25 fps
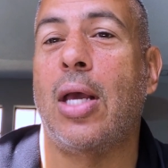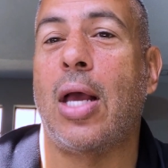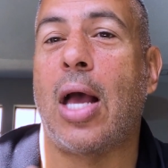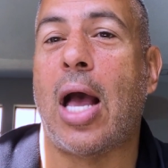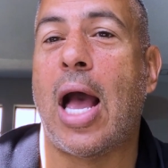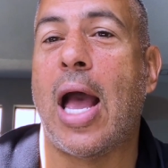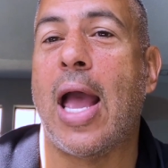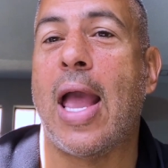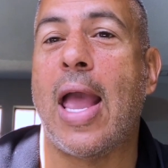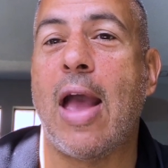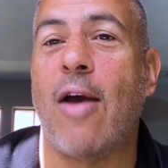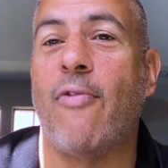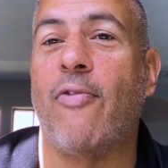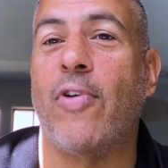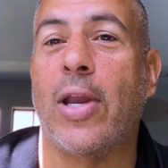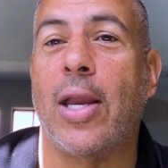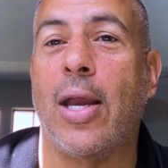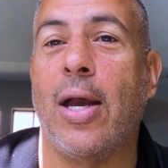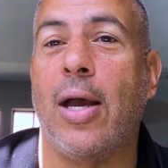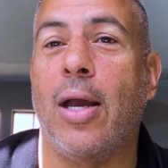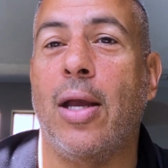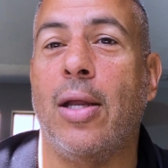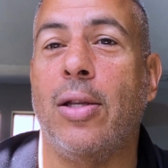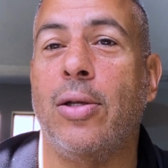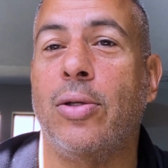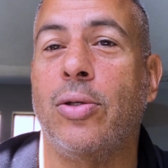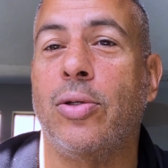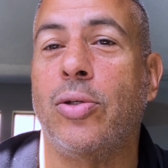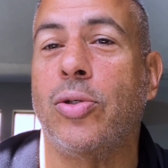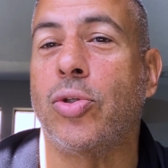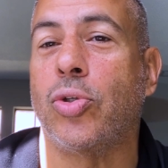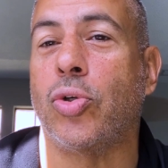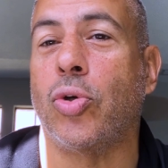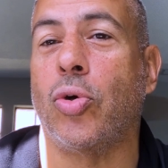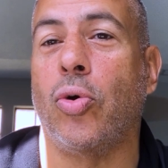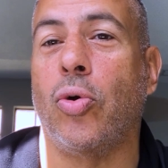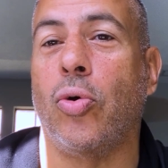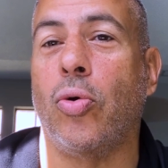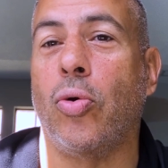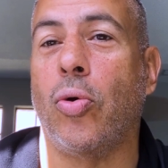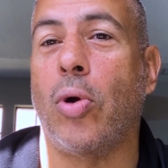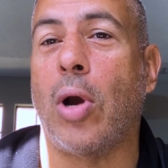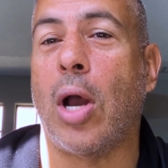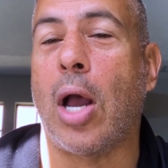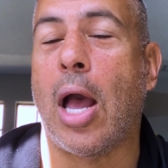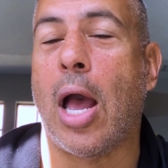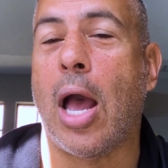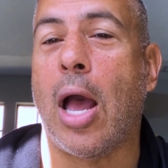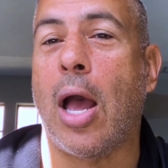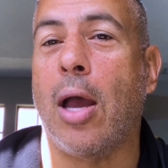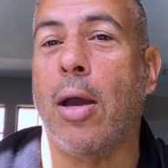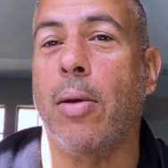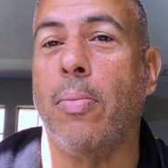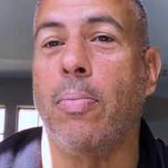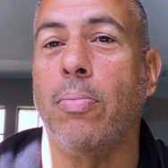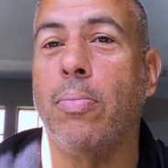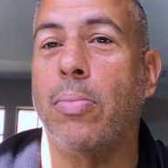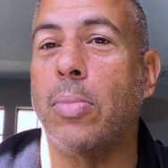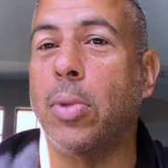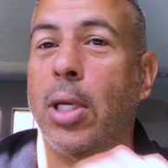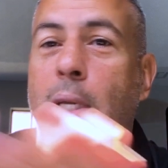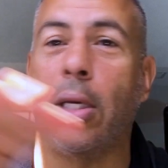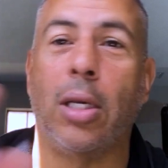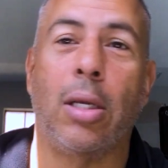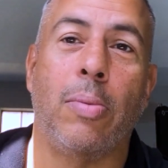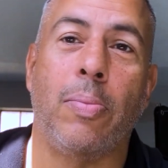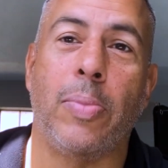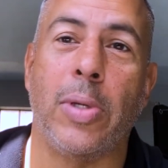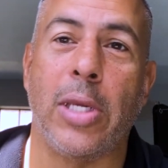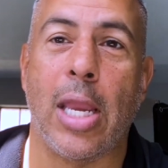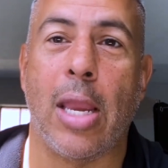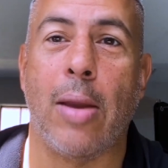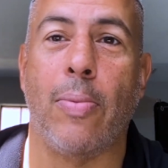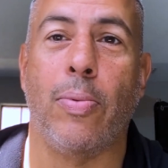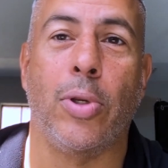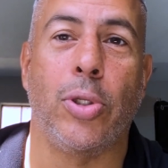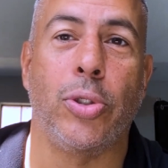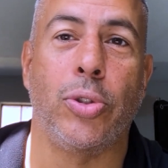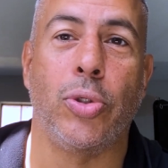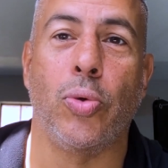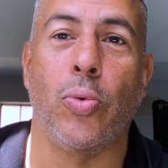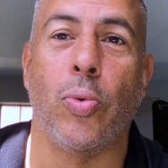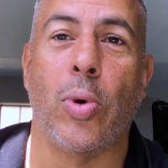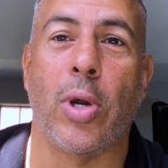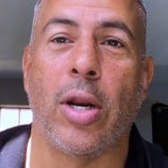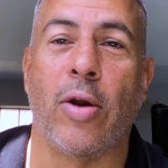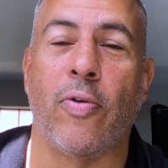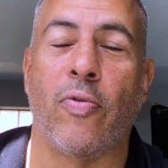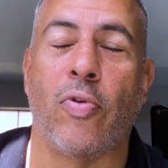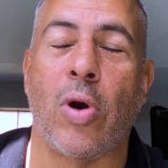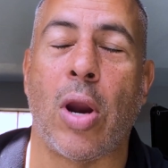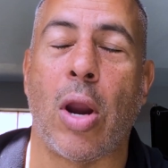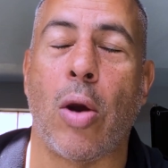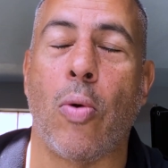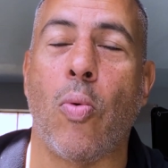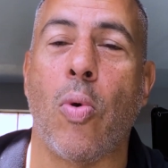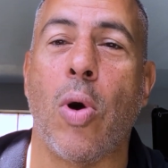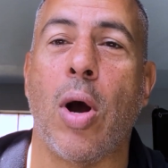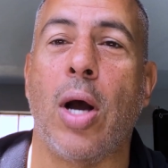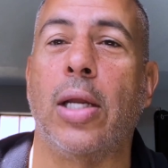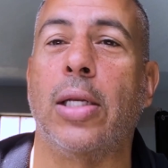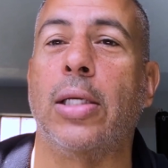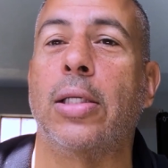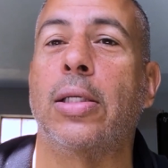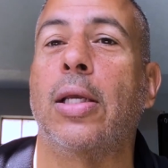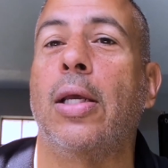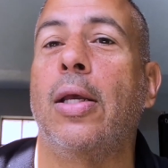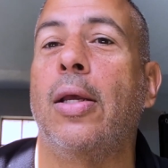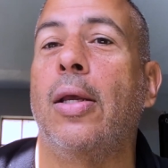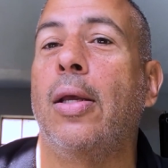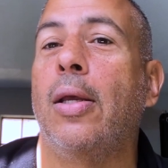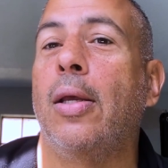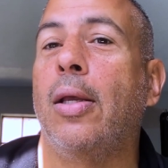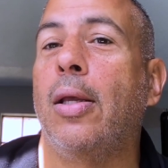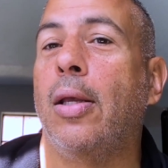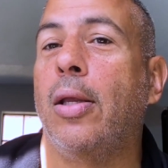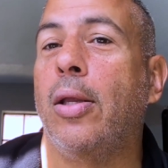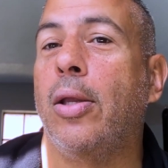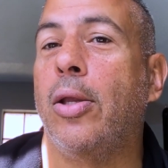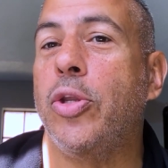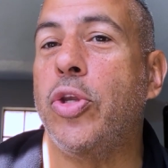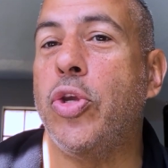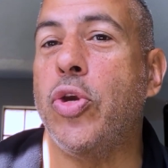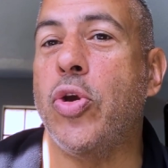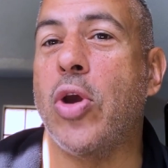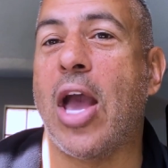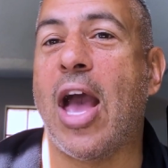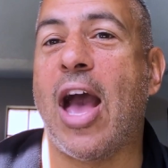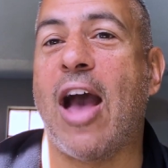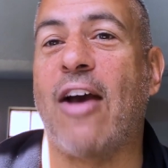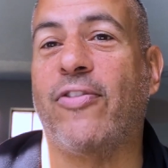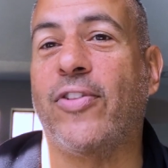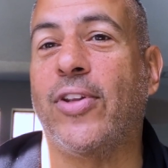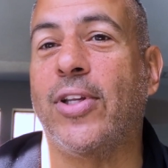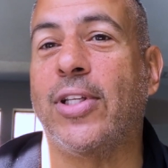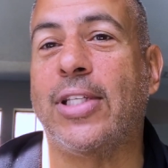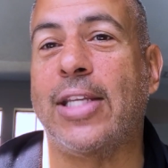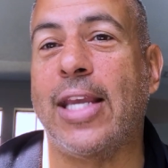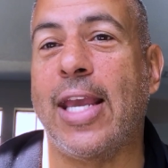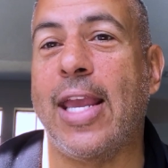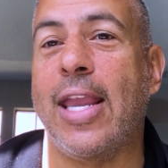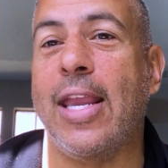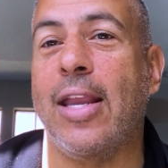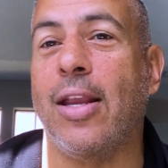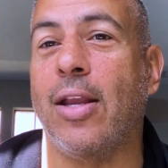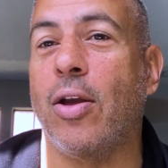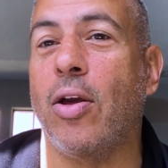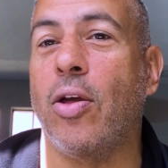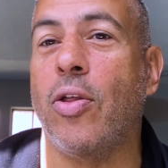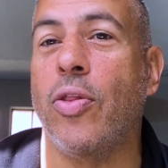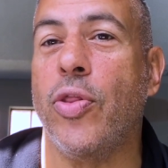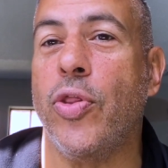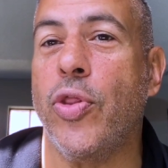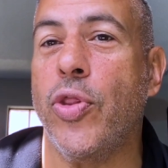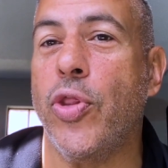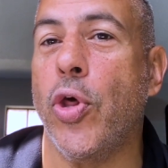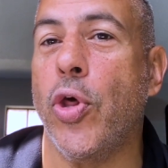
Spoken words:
I have a gun, so I'm going to be able to do whatever I want. You have to take